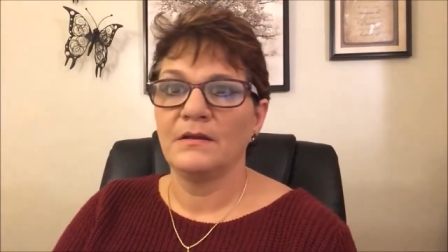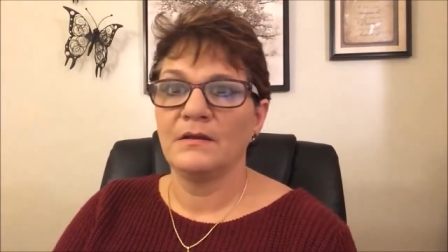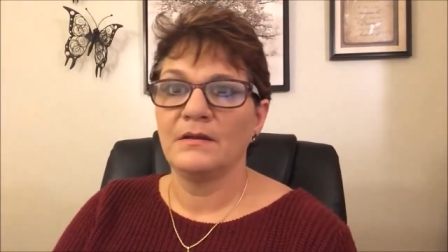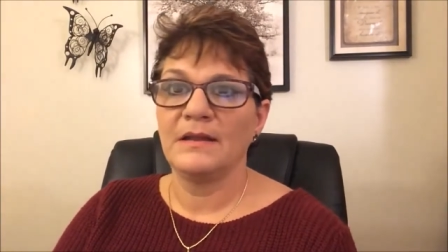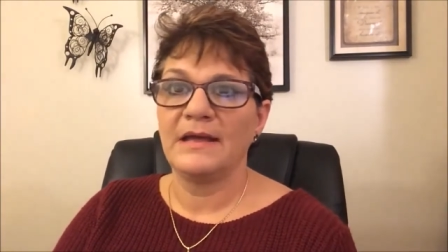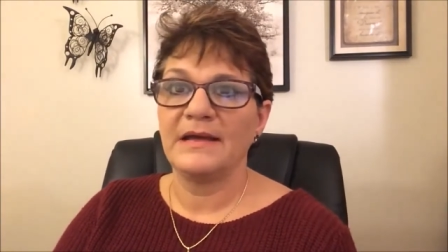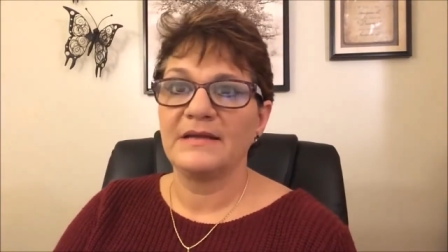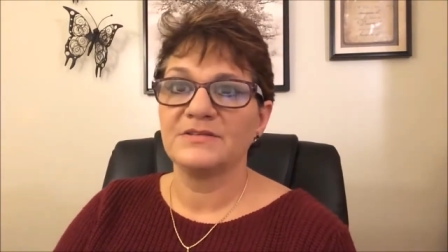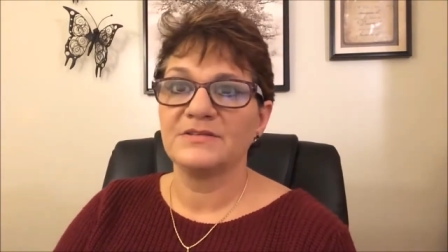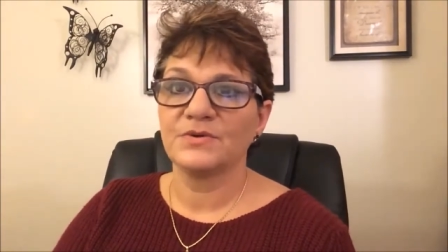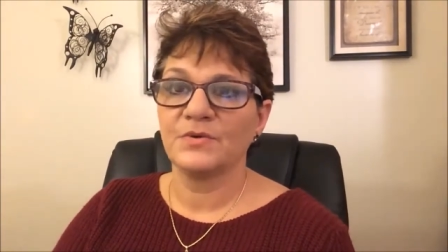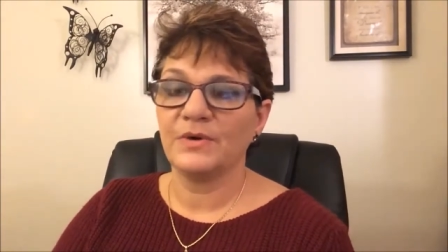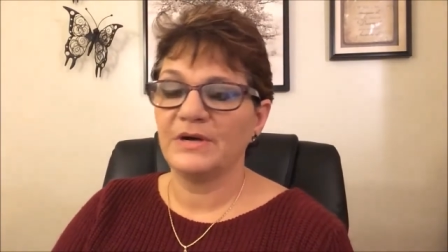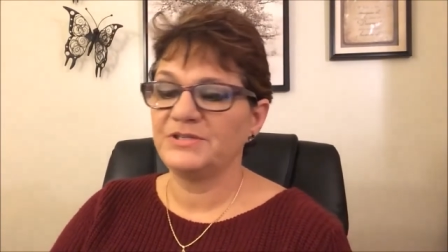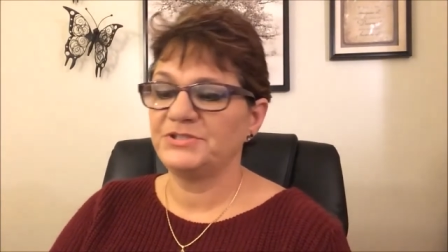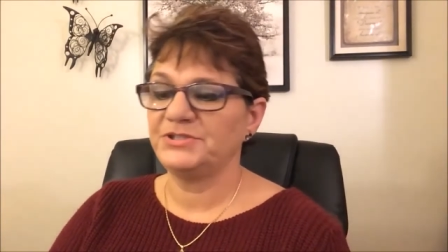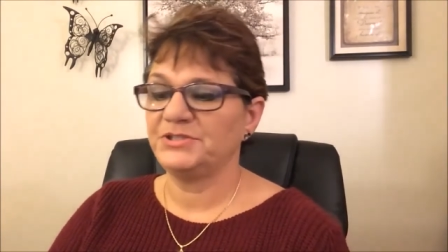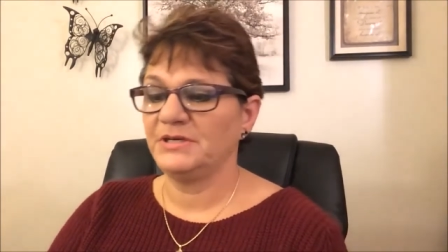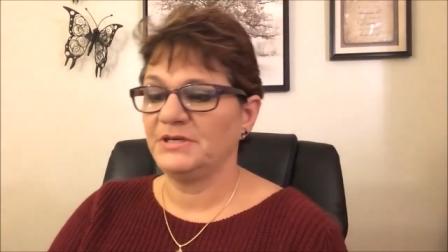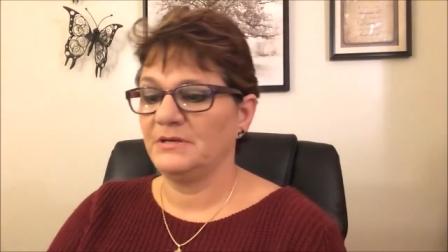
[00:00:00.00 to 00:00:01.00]
Next
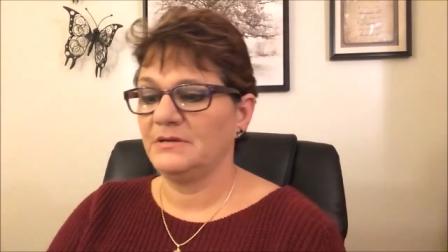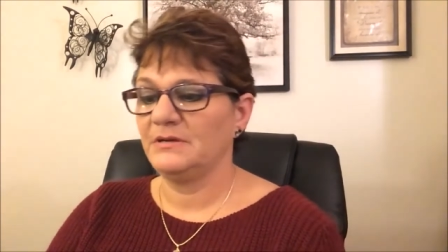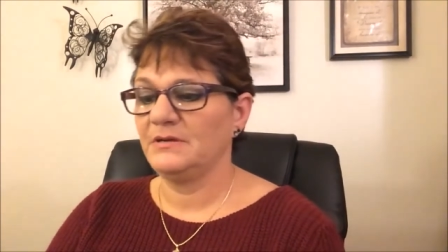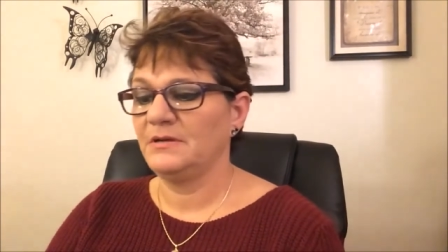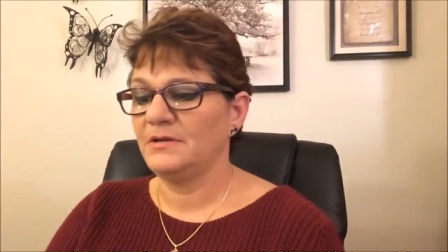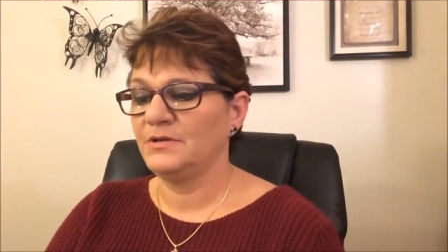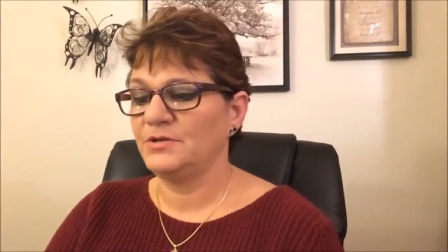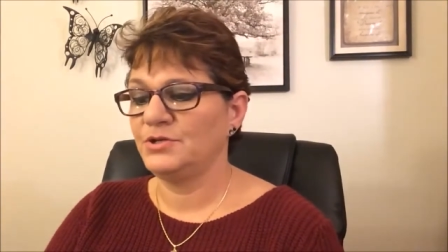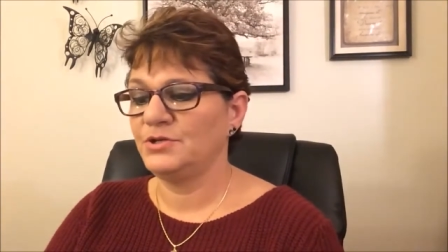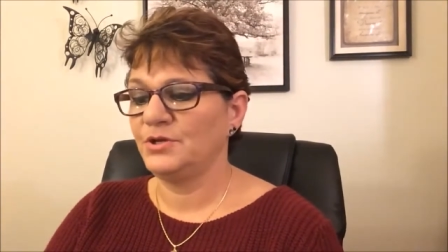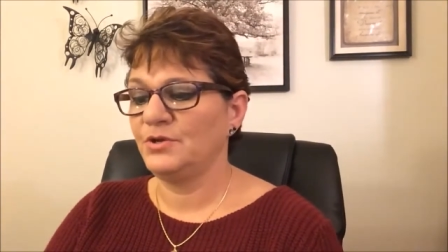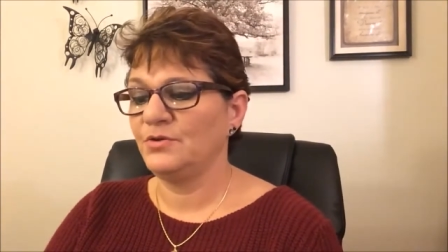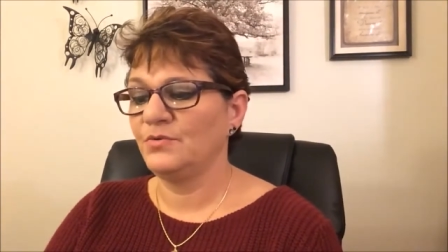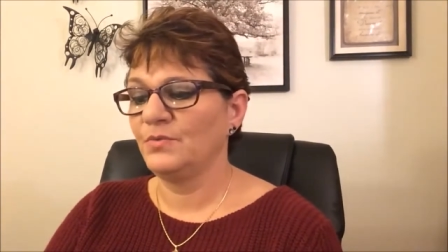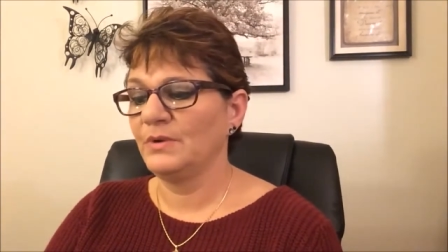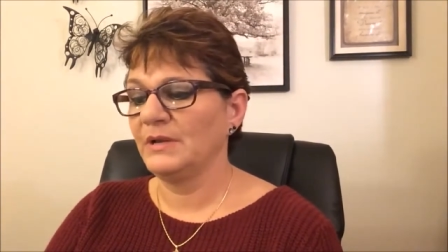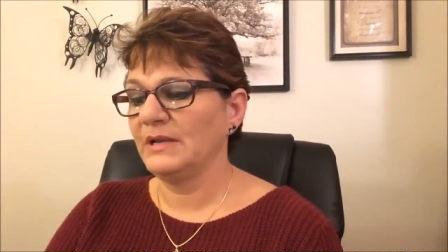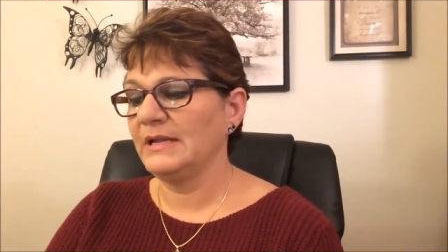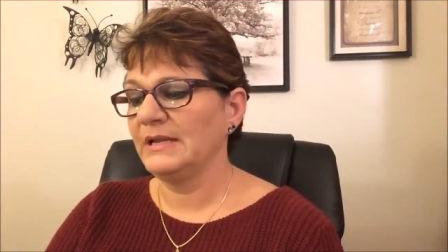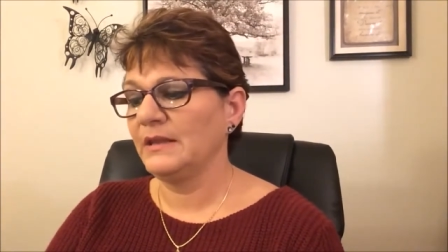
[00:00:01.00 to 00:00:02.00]
question, Do you
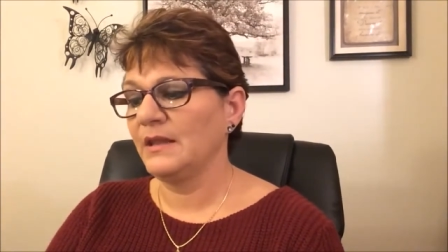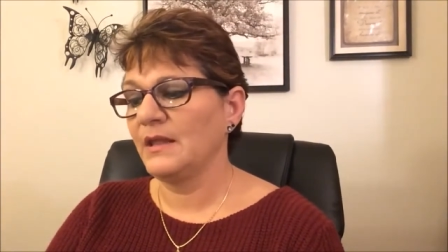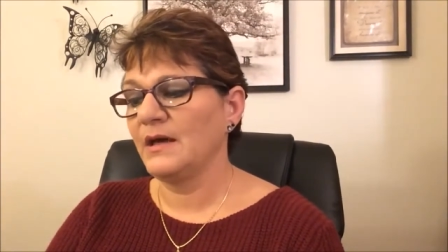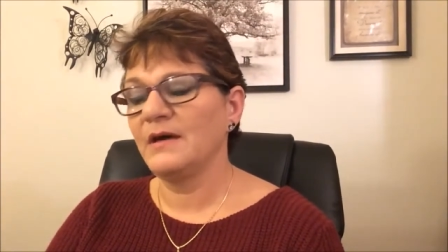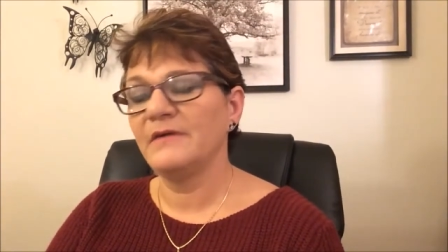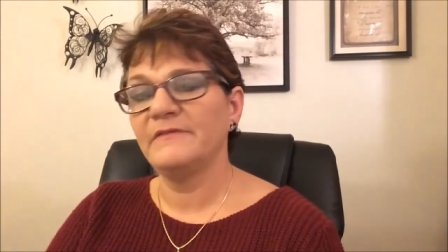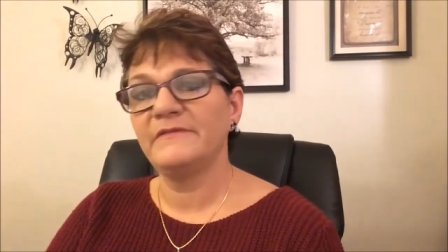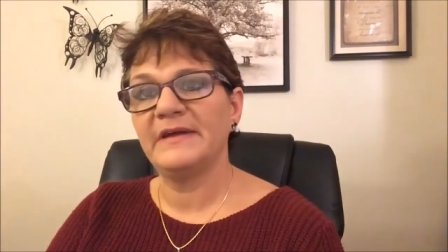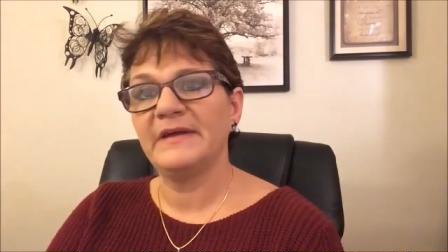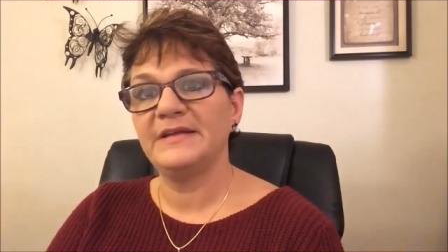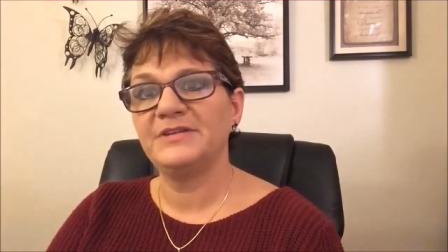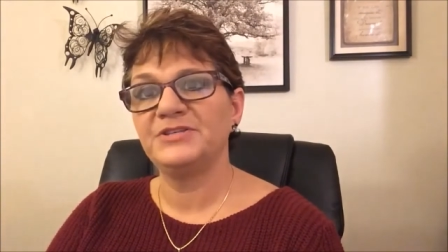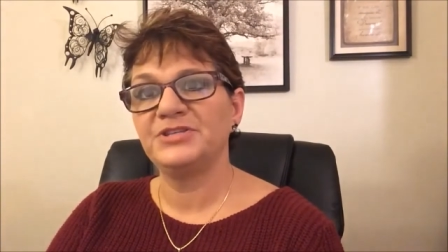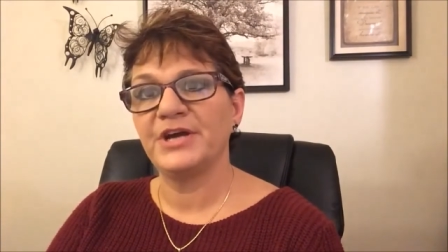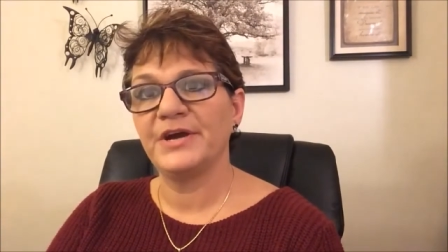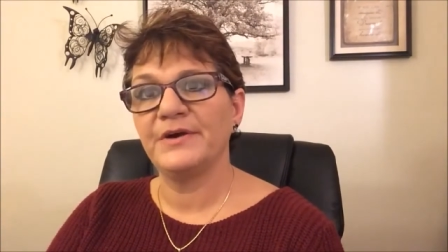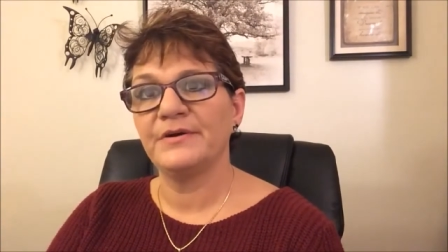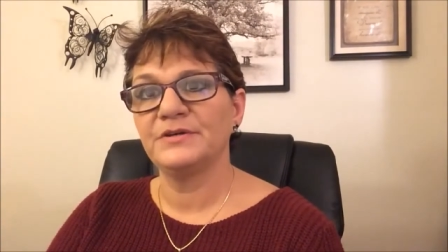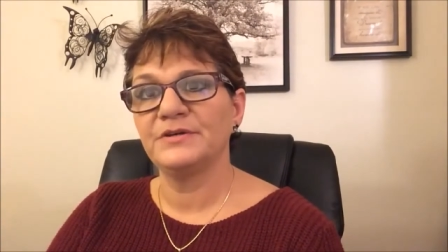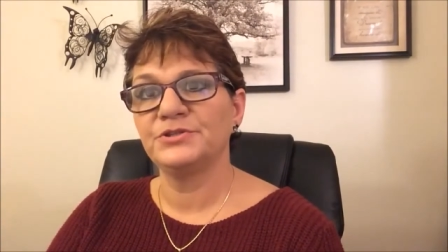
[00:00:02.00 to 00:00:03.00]
really love and
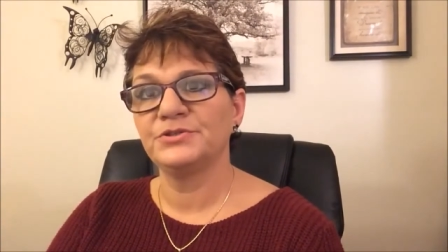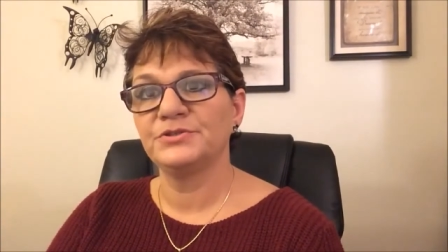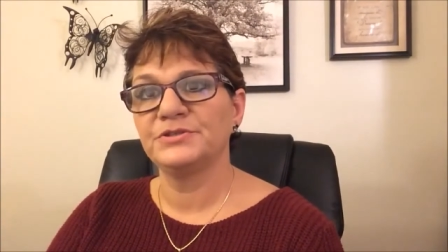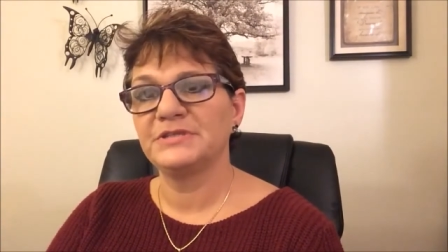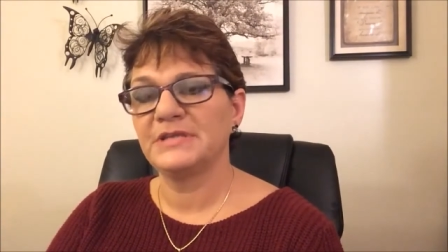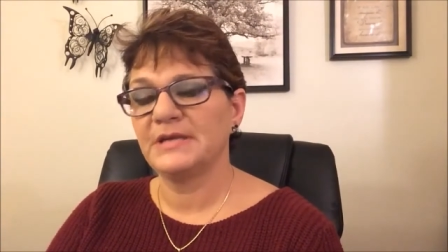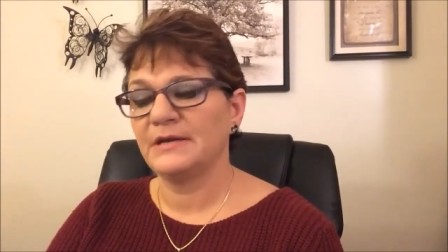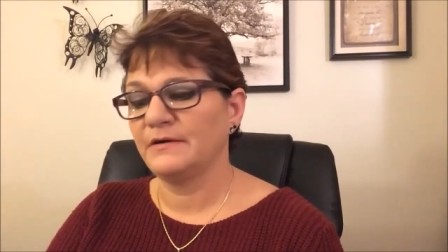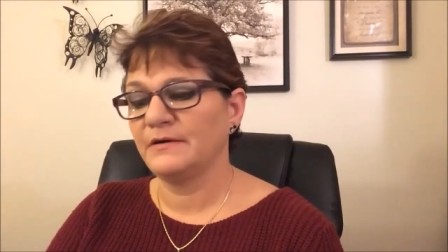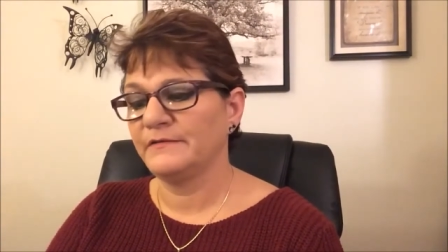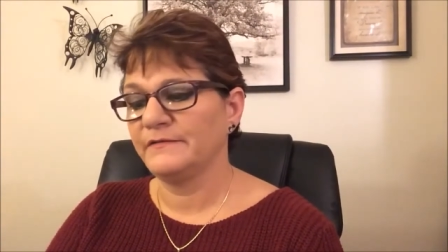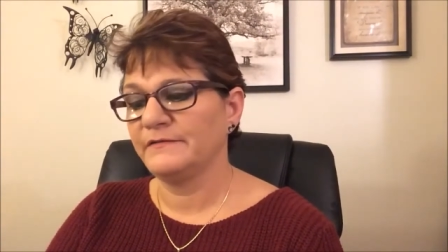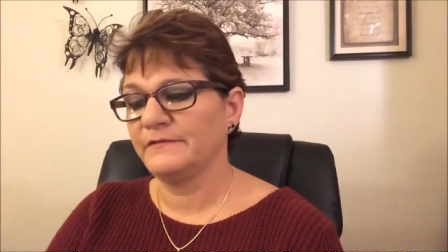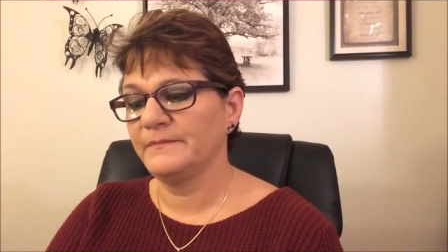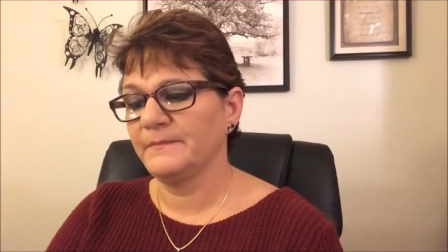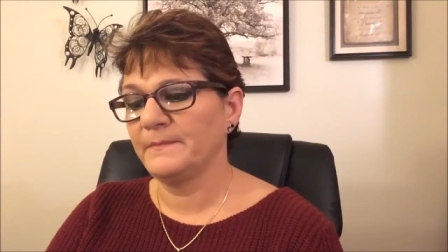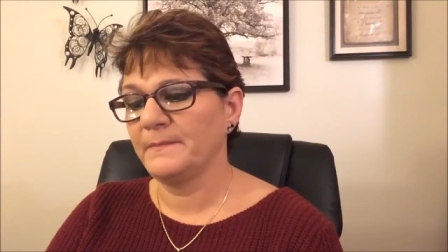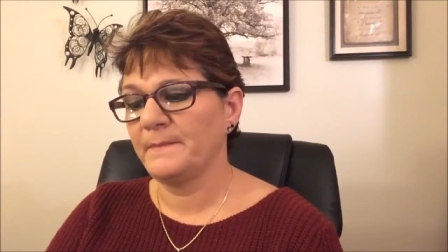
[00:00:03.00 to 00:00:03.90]
cherish yourself?